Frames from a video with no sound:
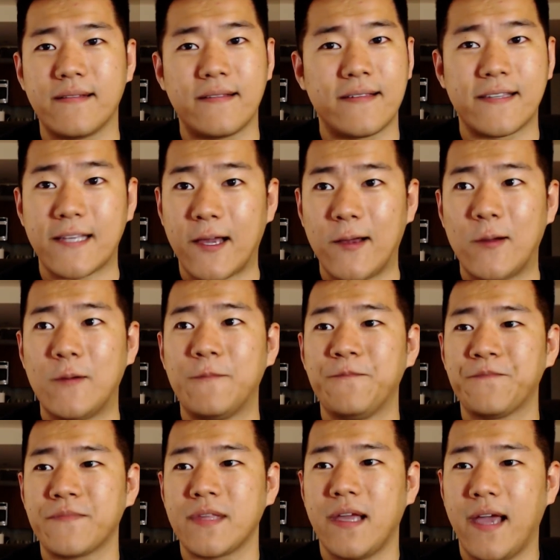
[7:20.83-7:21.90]
So,
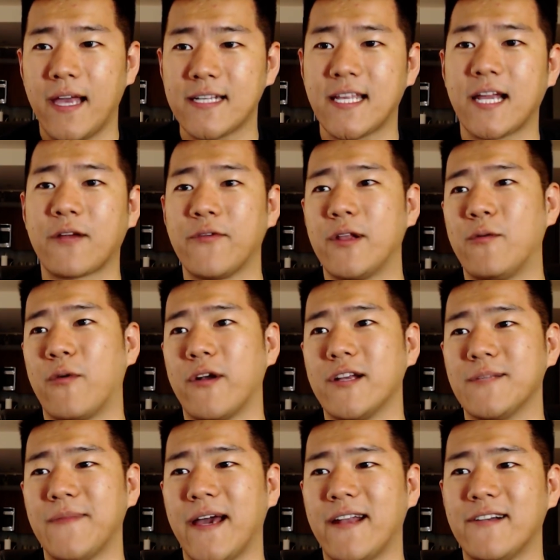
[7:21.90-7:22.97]
hashtag Arena
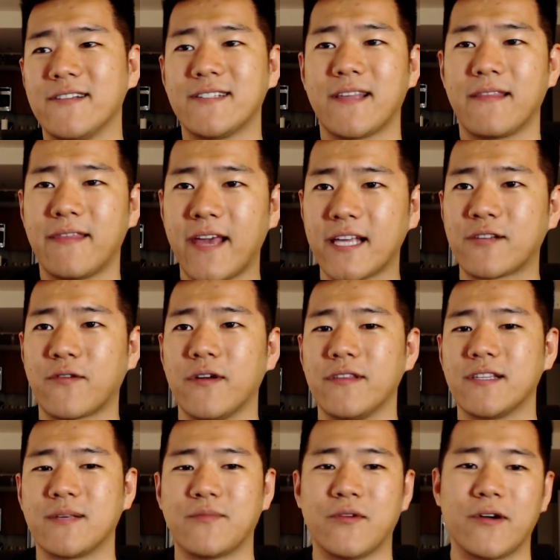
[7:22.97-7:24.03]
Warriors Matters. Thanks for all
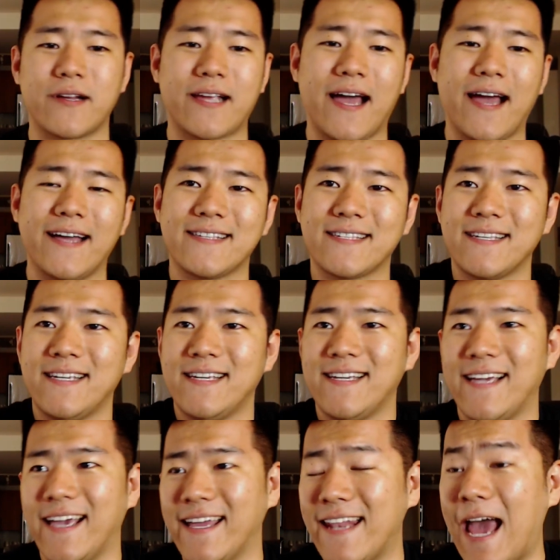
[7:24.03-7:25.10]
the support, guys.
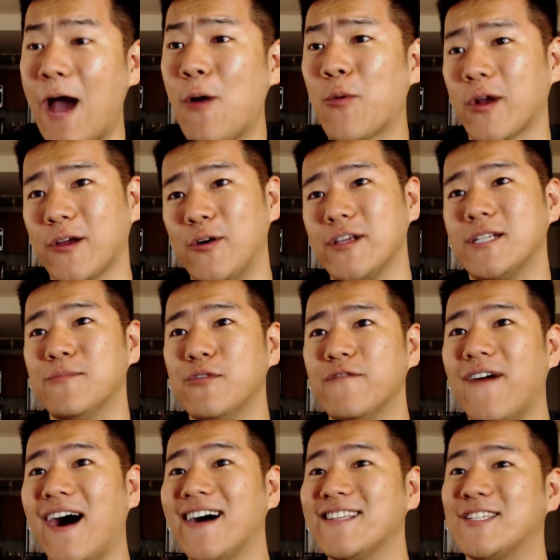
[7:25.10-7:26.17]
And now we're going to
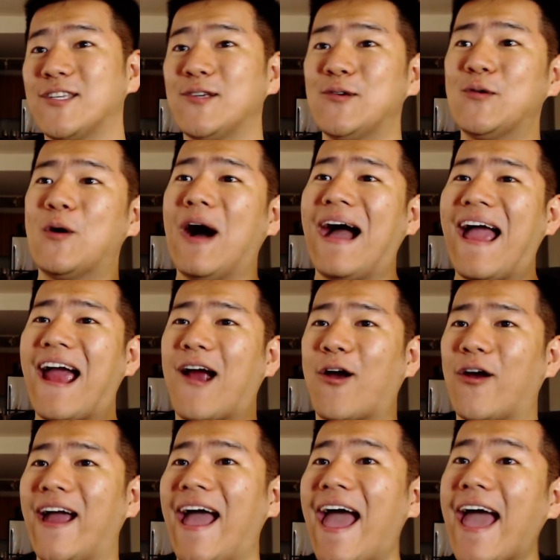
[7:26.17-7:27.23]
move on to
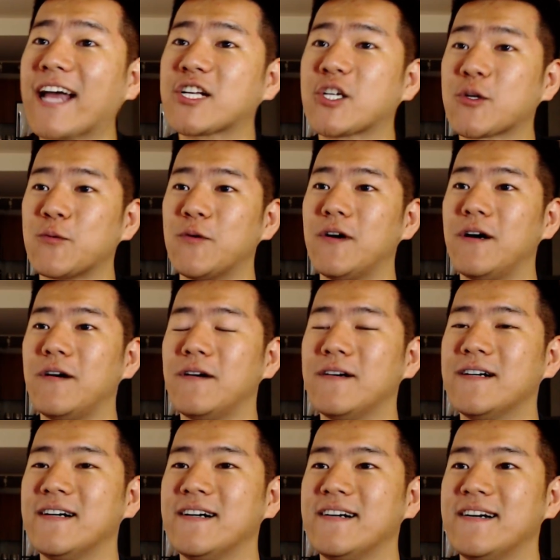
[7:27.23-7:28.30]
our
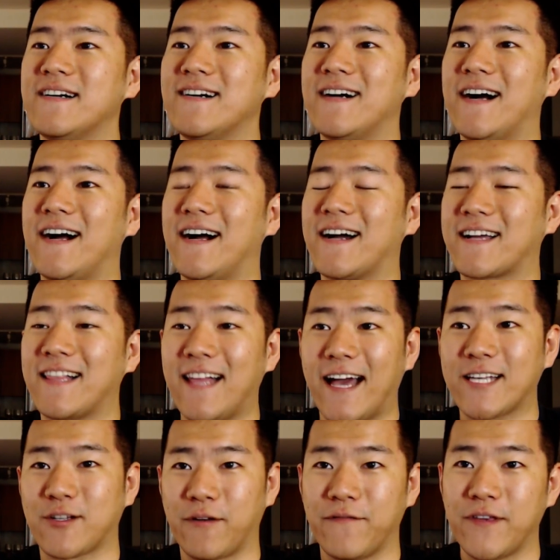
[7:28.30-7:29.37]
actual
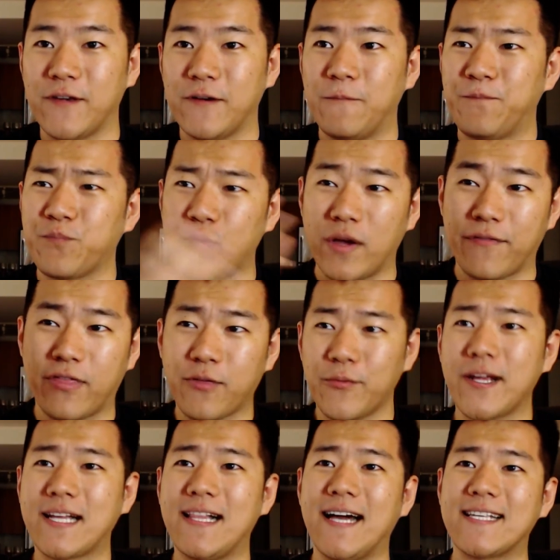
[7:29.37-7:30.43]
class review. We have
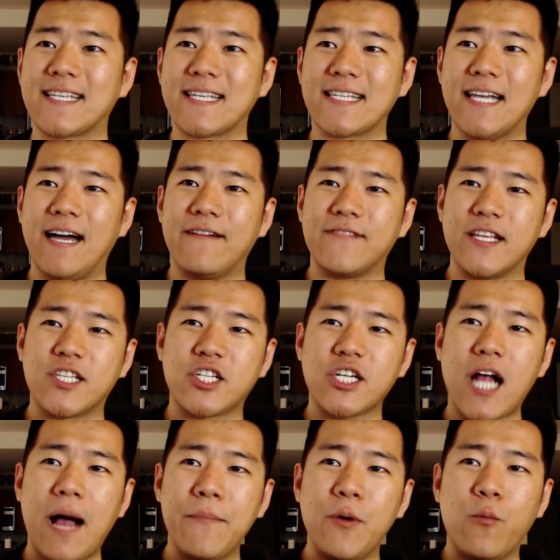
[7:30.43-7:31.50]
3 classes left. It's
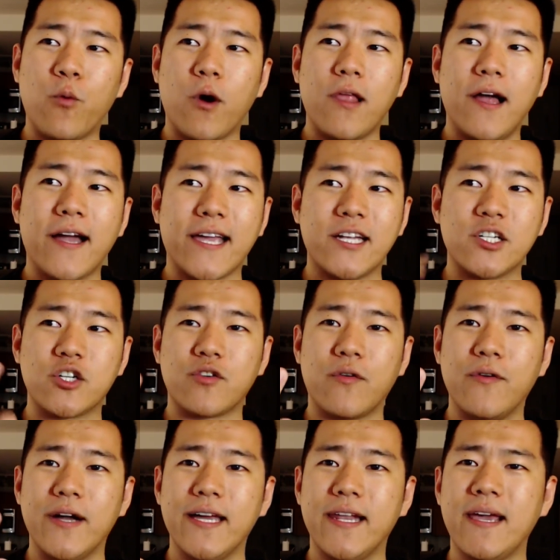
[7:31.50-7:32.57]
Shaman, Warlock, and
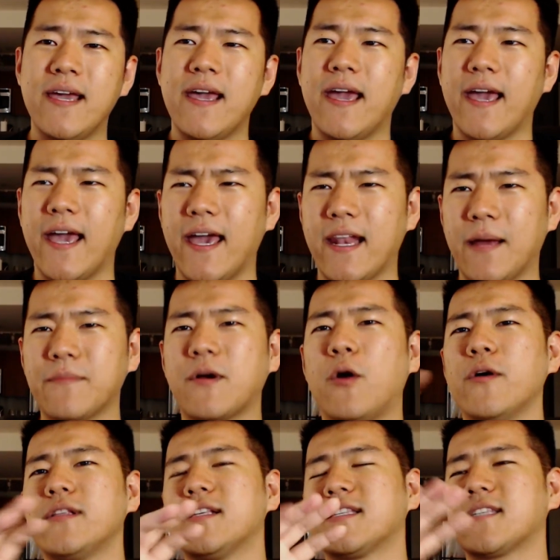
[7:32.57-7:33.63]
Druid, and I'm
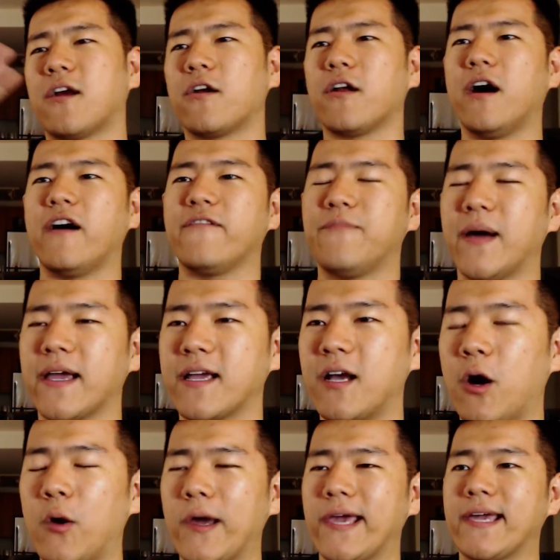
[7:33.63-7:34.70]
going to start off by
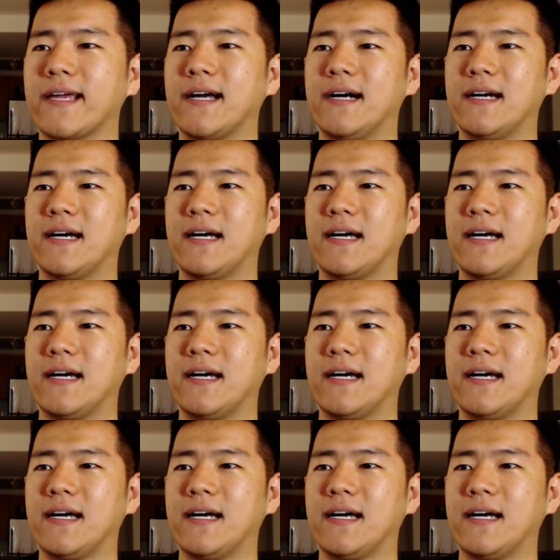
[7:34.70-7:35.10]
going